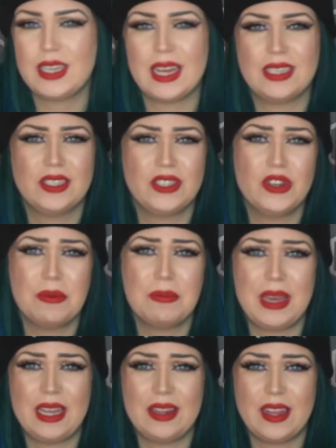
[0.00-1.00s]
does not
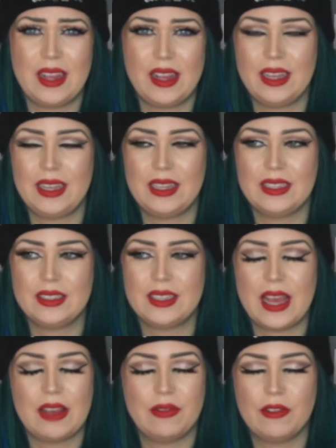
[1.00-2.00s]
mean that it is
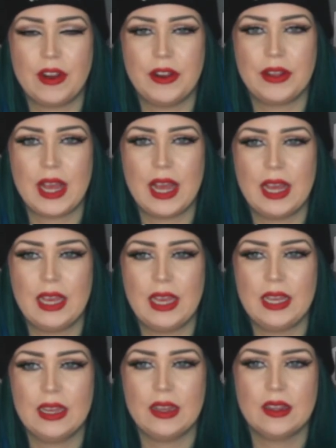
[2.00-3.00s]
ever
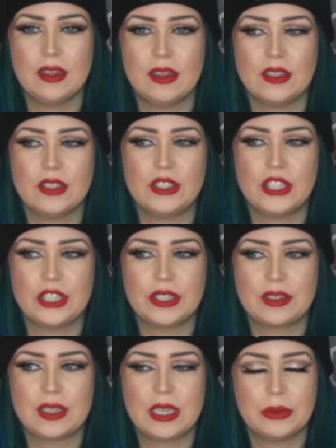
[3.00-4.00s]
okay to
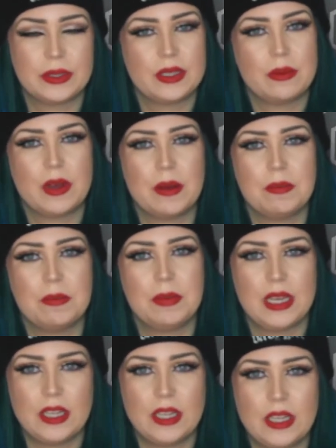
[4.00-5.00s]
kill someone
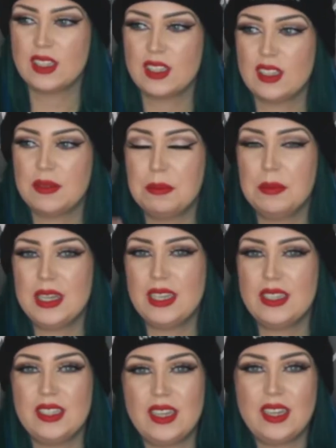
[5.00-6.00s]
because of it.
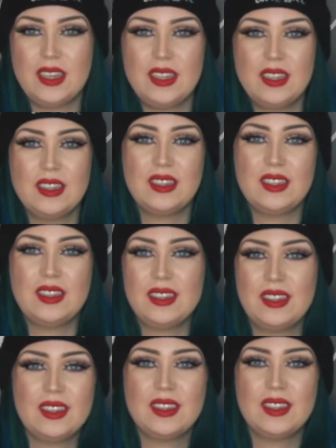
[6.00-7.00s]
Murder
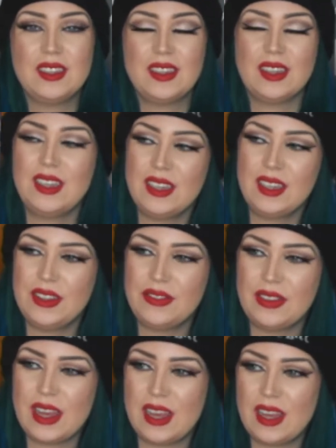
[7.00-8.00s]
and an
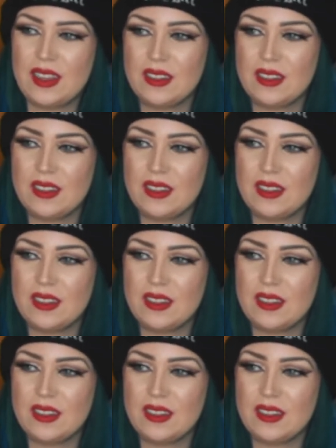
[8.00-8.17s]
affair,